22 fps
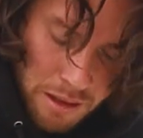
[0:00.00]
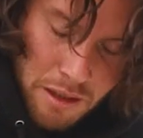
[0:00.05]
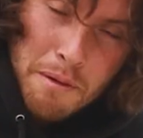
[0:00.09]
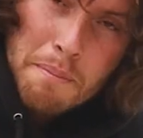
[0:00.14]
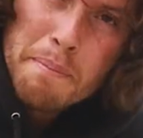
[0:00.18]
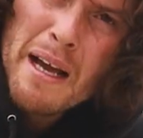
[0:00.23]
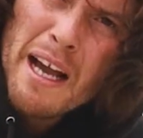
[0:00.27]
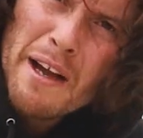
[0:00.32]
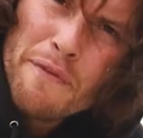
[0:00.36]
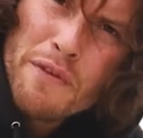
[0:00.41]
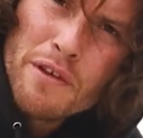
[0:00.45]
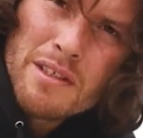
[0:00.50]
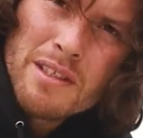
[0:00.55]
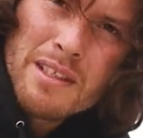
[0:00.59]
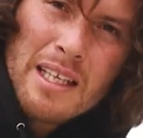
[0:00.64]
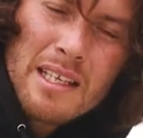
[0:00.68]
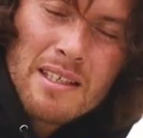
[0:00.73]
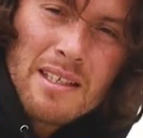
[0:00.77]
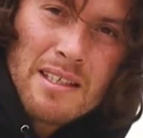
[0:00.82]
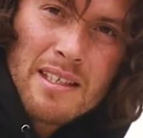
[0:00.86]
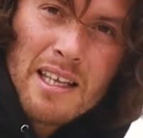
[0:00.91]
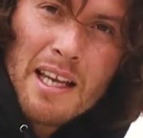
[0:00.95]
Your back foot
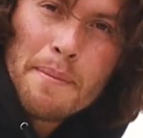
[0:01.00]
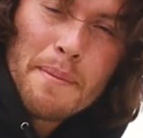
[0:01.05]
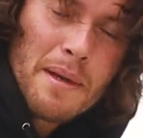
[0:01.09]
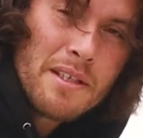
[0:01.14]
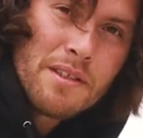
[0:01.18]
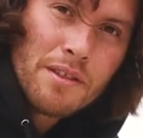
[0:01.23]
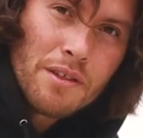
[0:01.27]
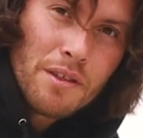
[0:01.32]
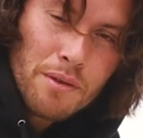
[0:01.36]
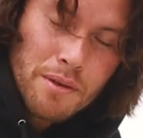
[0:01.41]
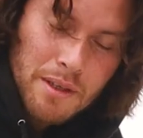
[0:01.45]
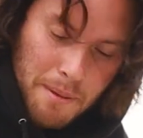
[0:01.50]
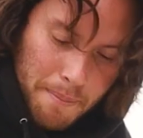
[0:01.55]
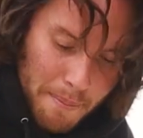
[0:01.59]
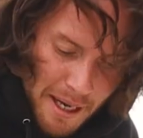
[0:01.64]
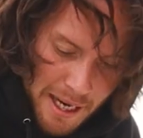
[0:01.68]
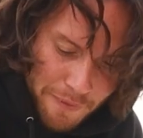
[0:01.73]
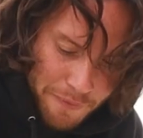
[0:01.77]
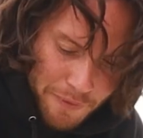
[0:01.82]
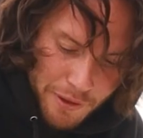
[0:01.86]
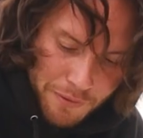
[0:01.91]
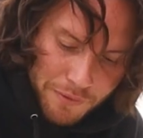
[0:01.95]
stays the same as you're doing a
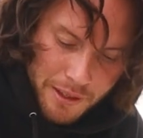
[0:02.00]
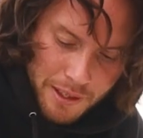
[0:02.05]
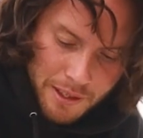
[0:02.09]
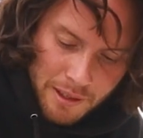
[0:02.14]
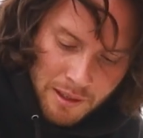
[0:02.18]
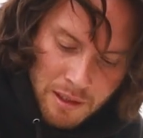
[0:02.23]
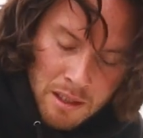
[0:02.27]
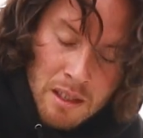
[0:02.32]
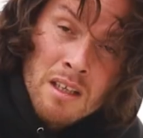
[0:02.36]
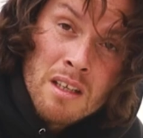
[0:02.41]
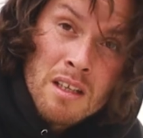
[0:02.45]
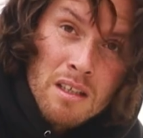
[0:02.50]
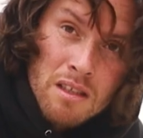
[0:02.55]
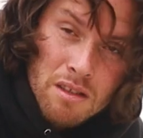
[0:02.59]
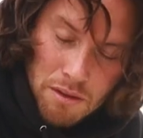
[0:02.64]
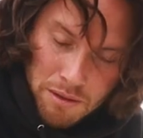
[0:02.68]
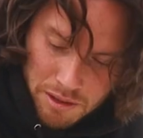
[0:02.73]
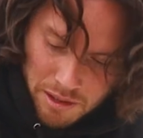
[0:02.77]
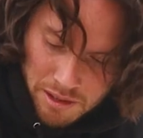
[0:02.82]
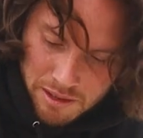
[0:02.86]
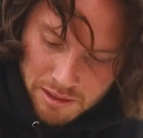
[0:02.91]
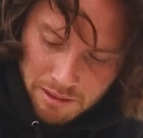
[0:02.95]
back 50.
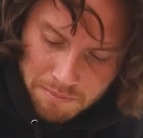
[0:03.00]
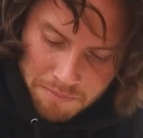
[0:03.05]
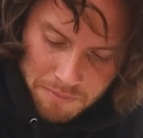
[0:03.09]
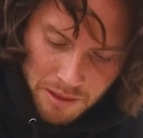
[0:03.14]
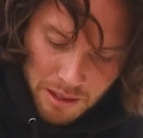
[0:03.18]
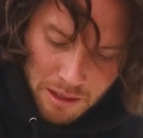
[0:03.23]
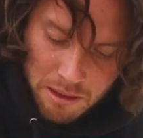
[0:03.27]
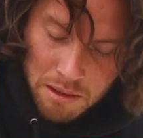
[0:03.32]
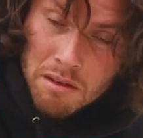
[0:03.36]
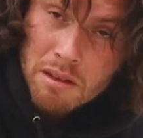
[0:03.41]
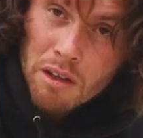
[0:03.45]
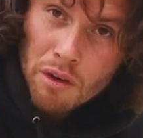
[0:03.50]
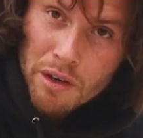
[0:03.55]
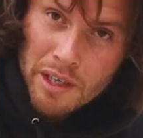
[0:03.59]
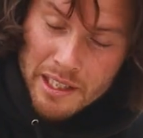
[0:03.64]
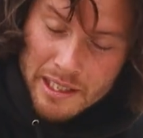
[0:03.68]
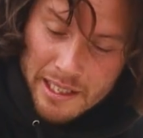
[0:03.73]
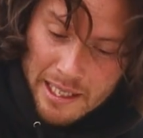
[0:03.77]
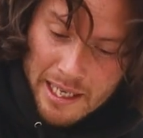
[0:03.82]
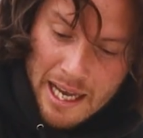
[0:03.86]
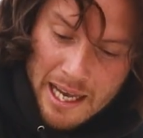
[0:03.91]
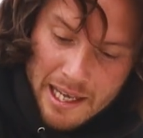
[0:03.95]
So the
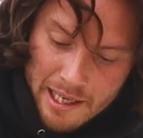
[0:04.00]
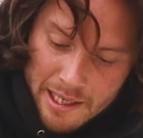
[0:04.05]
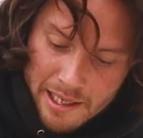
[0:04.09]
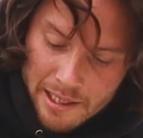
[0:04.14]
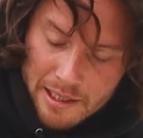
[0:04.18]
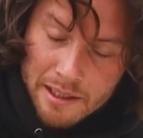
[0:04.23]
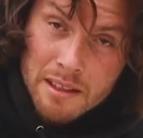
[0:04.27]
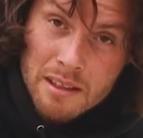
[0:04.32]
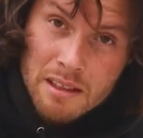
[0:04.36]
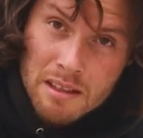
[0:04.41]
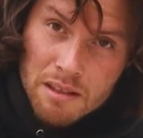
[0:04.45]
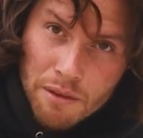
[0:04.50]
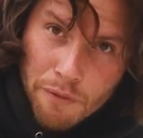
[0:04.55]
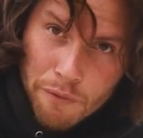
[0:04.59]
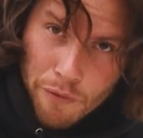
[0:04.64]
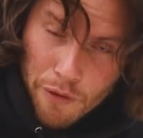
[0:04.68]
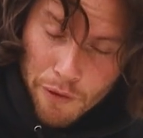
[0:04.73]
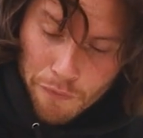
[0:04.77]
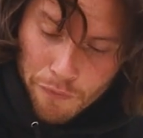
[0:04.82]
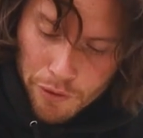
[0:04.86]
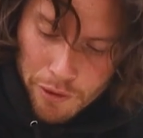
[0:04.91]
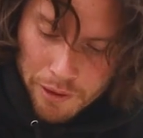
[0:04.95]
only thing guiding it,
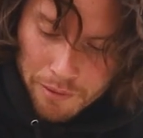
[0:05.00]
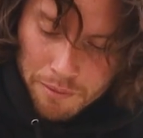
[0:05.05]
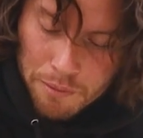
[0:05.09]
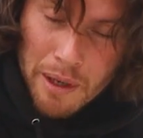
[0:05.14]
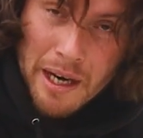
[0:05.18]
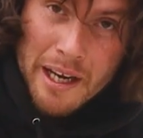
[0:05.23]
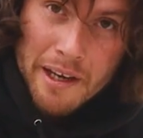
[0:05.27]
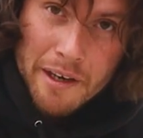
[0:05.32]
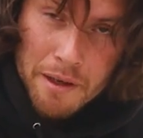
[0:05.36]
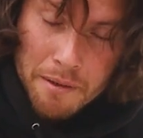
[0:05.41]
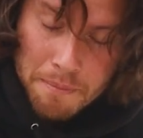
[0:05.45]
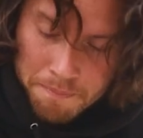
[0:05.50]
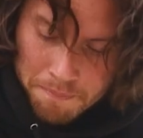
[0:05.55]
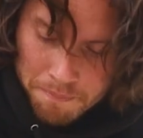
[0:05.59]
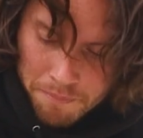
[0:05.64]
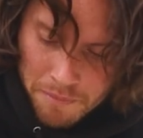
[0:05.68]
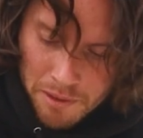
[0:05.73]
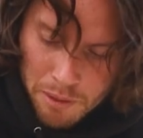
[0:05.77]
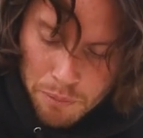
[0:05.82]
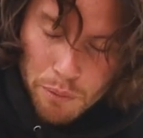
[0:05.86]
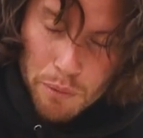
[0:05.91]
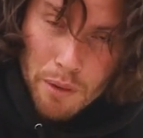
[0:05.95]
front foot, right here.
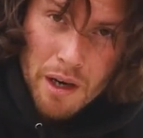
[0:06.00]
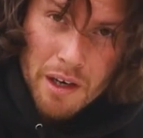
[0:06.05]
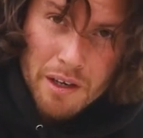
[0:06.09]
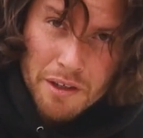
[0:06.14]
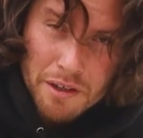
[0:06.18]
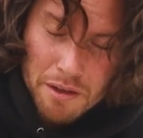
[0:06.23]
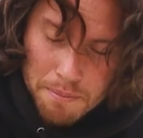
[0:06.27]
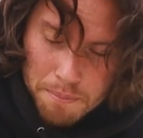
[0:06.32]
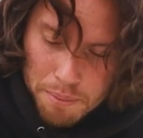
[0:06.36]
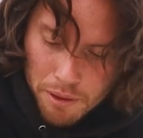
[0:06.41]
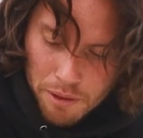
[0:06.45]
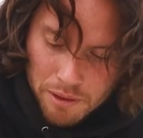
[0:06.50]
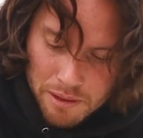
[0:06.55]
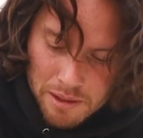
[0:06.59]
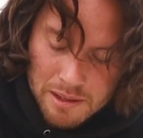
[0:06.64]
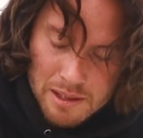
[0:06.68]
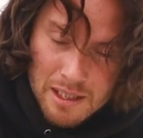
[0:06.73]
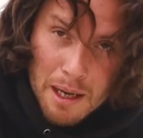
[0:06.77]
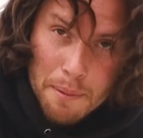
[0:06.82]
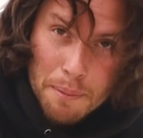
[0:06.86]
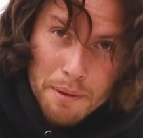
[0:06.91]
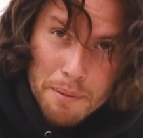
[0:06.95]
Under the bolts,
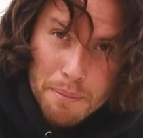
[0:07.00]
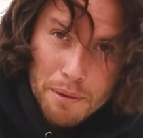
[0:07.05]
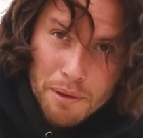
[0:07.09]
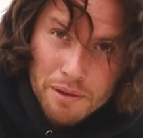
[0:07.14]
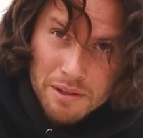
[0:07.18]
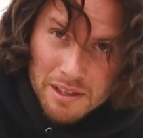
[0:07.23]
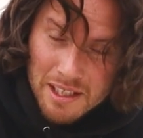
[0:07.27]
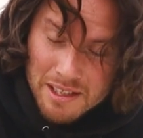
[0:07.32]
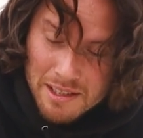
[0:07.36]
top of the bolts,